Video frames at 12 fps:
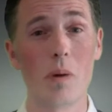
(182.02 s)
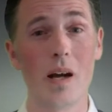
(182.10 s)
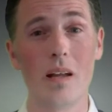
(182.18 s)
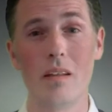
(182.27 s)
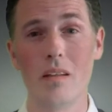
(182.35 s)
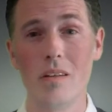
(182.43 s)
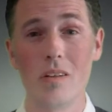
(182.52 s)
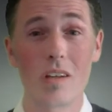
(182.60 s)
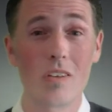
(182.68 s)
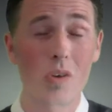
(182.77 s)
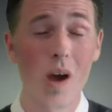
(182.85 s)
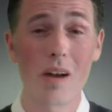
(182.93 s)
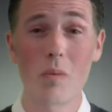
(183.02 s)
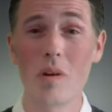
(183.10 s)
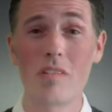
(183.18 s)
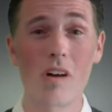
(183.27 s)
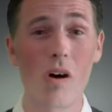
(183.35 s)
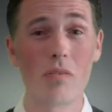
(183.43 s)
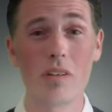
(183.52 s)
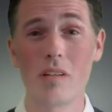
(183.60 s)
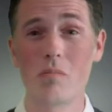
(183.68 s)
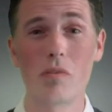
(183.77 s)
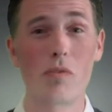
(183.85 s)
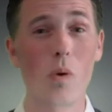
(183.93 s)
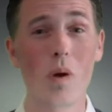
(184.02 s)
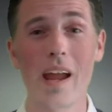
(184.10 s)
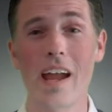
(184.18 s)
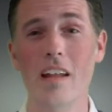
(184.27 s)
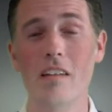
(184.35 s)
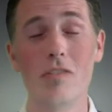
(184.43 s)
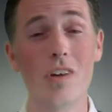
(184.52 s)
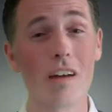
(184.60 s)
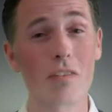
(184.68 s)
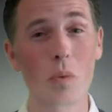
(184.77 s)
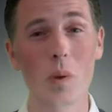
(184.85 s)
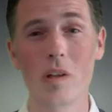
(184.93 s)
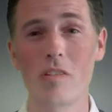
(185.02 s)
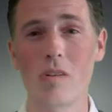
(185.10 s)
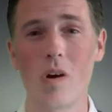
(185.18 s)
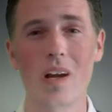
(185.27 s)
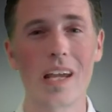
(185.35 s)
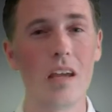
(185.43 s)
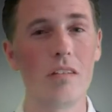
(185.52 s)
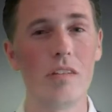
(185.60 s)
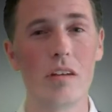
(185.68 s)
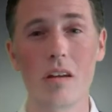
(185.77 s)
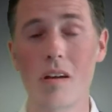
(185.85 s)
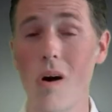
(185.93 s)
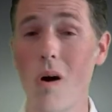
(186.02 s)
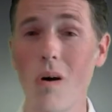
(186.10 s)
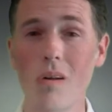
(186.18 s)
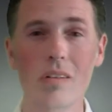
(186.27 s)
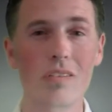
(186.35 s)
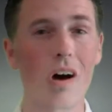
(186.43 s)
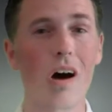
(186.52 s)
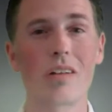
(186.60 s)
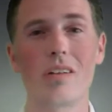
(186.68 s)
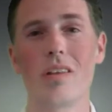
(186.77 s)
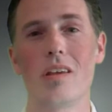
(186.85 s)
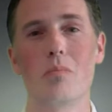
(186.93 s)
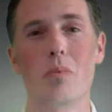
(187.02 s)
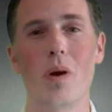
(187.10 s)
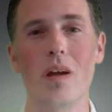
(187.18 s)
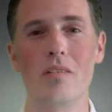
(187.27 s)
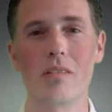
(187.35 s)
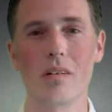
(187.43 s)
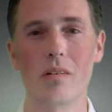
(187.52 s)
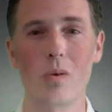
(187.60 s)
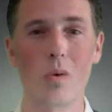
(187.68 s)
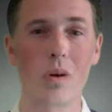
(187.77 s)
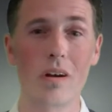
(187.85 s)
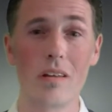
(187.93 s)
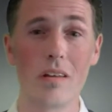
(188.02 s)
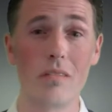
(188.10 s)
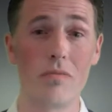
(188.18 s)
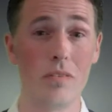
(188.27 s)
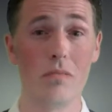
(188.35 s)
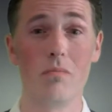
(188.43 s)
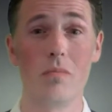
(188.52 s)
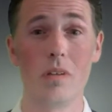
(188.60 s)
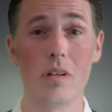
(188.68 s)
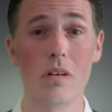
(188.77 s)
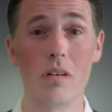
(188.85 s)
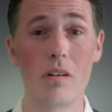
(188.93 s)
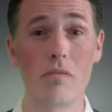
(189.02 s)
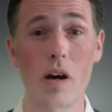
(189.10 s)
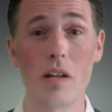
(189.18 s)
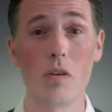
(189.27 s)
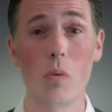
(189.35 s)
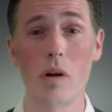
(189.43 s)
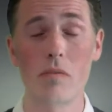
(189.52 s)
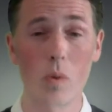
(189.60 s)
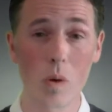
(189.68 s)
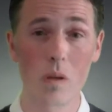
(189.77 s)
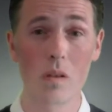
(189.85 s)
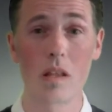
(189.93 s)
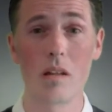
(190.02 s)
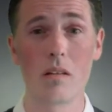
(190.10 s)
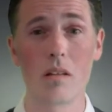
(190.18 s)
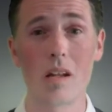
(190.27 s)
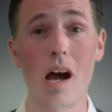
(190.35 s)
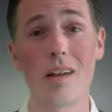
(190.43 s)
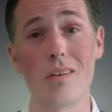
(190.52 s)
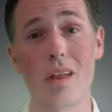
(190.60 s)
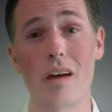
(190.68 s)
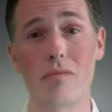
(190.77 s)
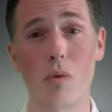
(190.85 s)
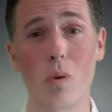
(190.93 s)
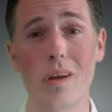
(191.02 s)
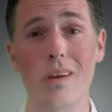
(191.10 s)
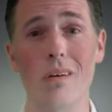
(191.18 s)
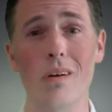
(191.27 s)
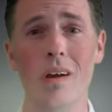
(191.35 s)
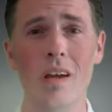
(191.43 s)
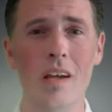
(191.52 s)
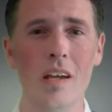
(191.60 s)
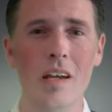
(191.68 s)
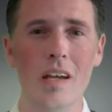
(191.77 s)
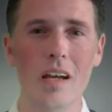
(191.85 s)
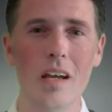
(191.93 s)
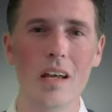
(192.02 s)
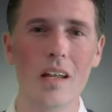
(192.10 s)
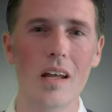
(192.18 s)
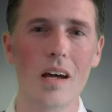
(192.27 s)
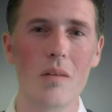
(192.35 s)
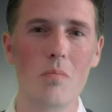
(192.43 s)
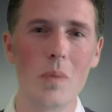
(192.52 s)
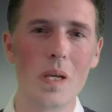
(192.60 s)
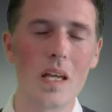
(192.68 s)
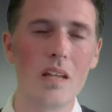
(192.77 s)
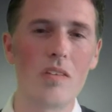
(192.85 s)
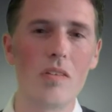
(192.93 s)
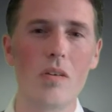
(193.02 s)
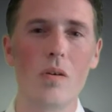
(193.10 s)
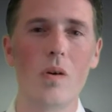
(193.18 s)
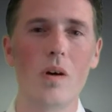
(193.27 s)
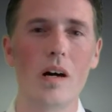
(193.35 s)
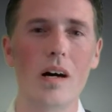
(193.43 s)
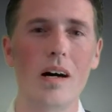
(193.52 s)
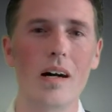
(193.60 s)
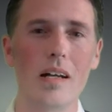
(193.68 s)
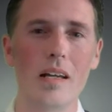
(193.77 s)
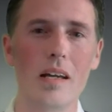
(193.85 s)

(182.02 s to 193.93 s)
but you can try to resolve it beforehand. If you have a really strong case, you can call, talk to the appraiser, or if you, you know, if I do work for you, then then I do that for you, and uh, begin to uh,